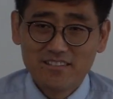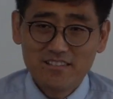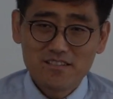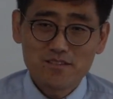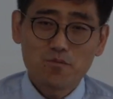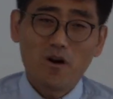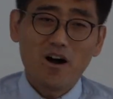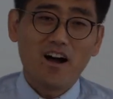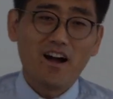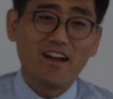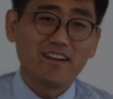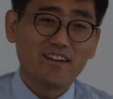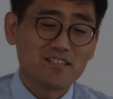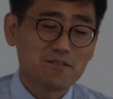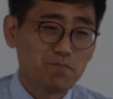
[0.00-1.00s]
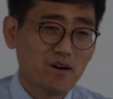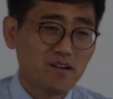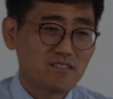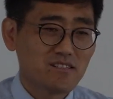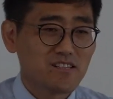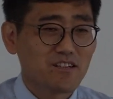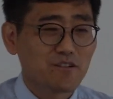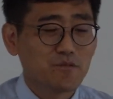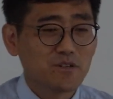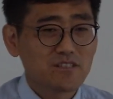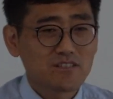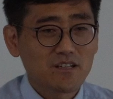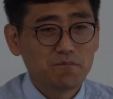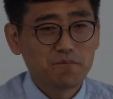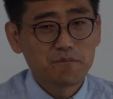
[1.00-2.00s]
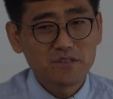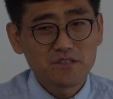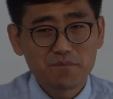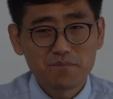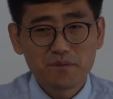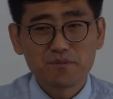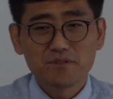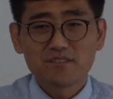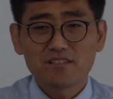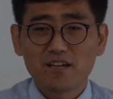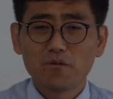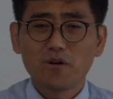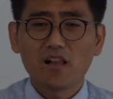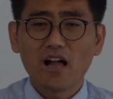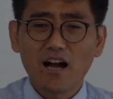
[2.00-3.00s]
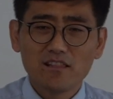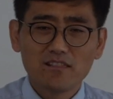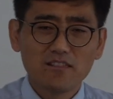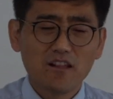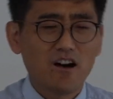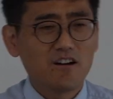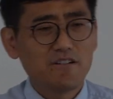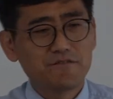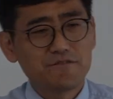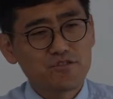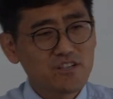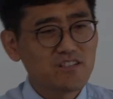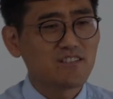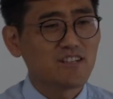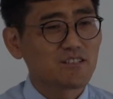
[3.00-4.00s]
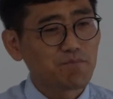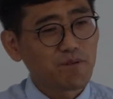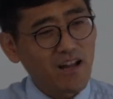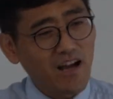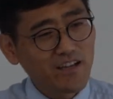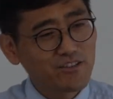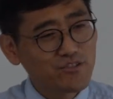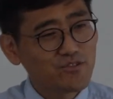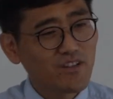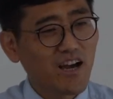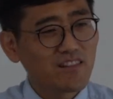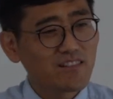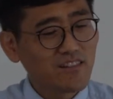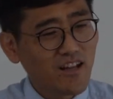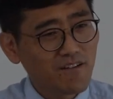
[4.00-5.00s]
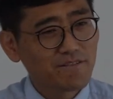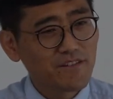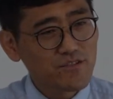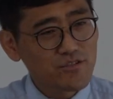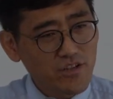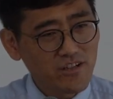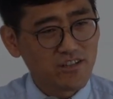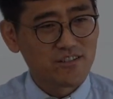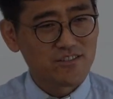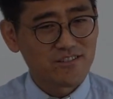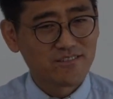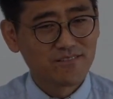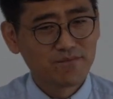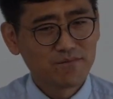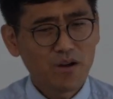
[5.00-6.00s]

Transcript: This is why it's puzzling when some people say, well, I love Jesus, but I do not love the church.